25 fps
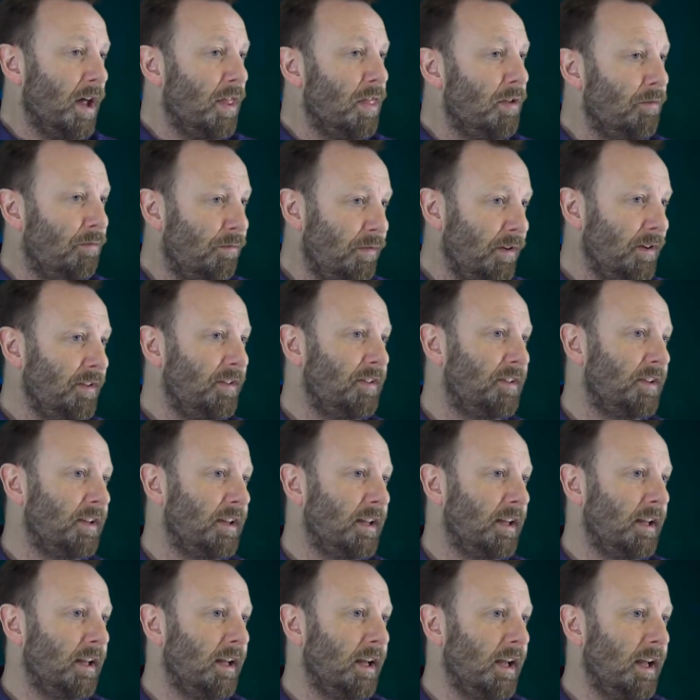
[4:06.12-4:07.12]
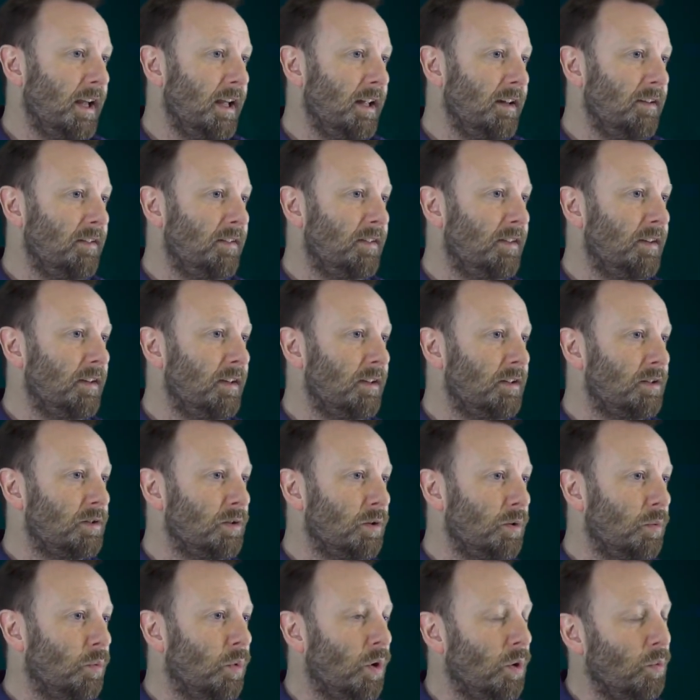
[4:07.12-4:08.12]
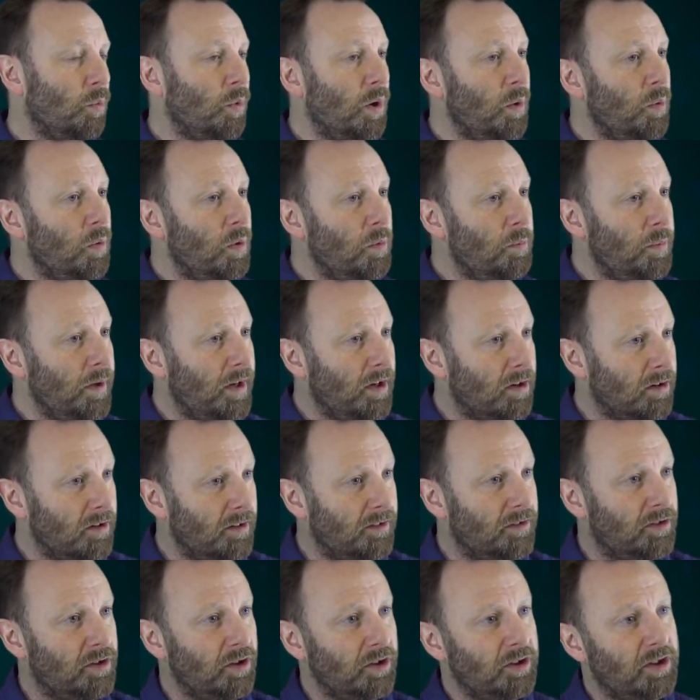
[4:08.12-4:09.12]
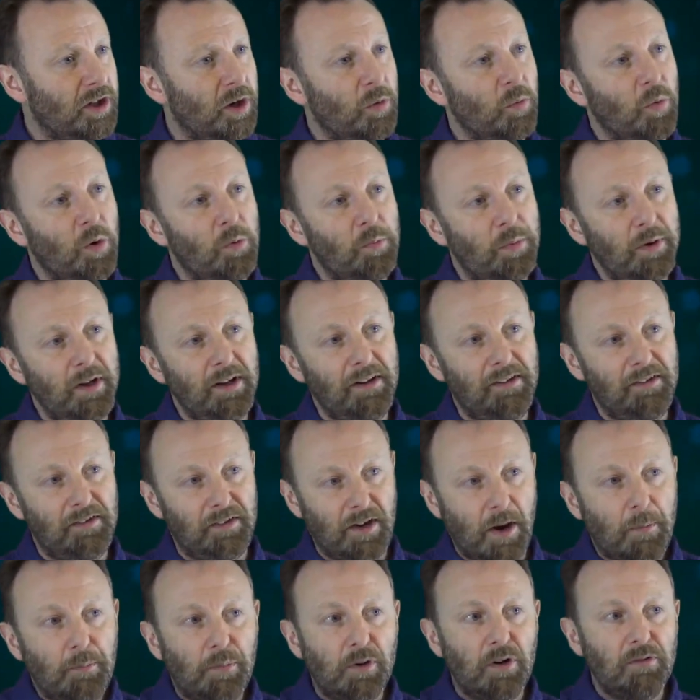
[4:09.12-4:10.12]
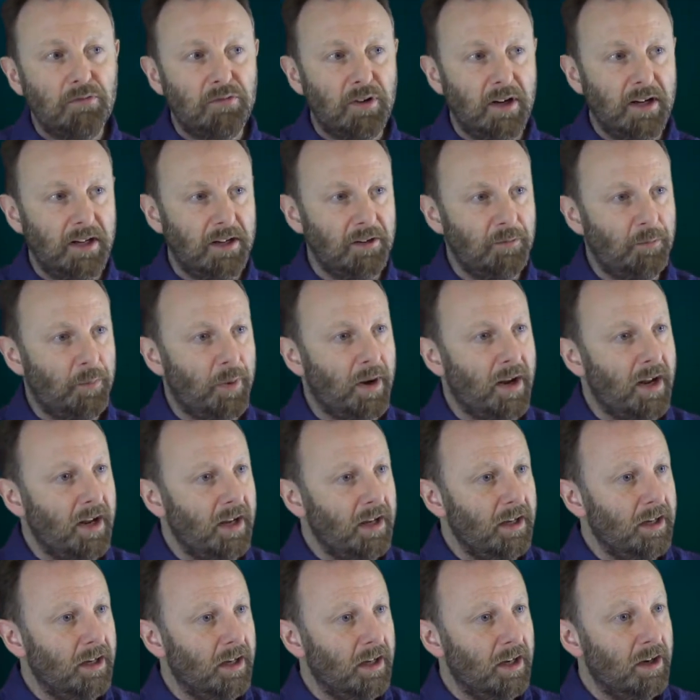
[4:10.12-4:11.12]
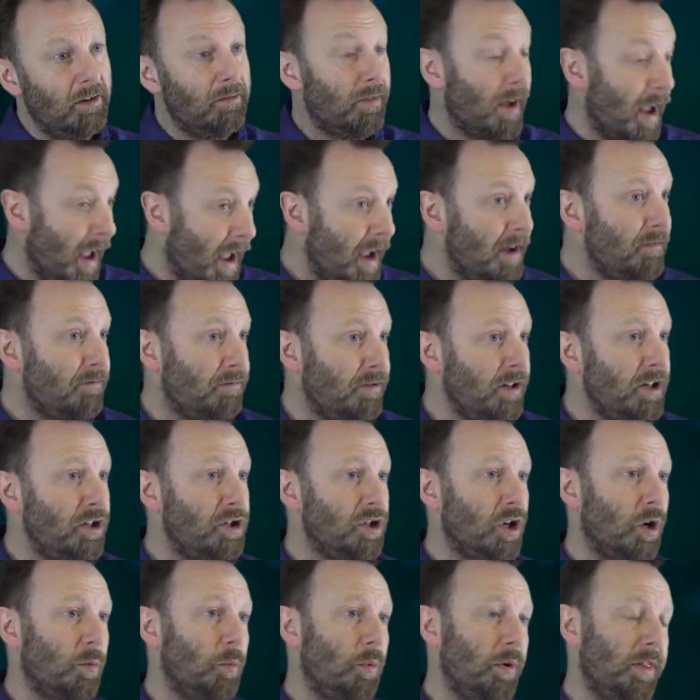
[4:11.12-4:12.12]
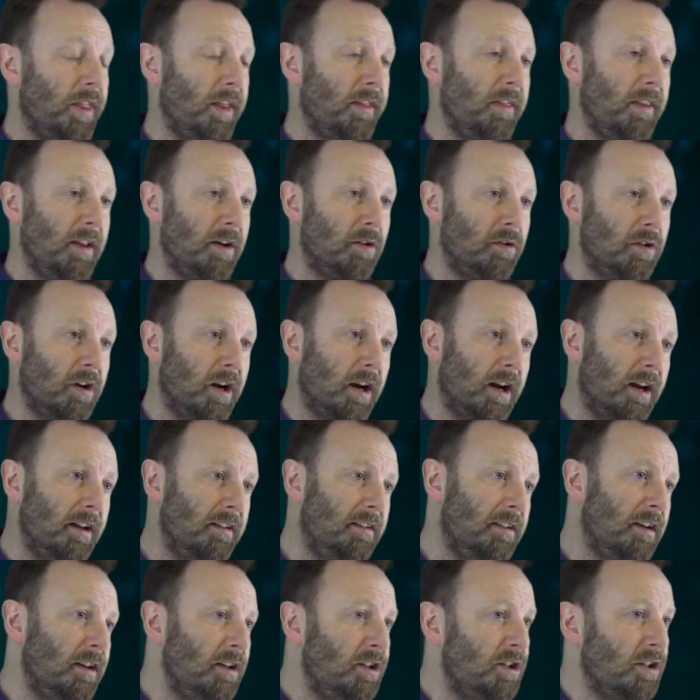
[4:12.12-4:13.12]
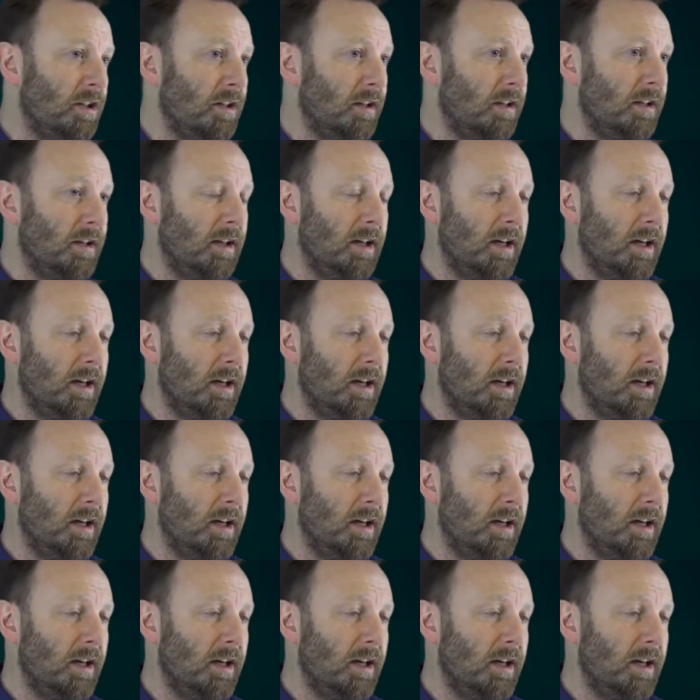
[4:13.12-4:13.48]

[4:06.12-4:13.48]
The first thing is that what we would be constructing would be a separate rate of pay for every job within the organisation.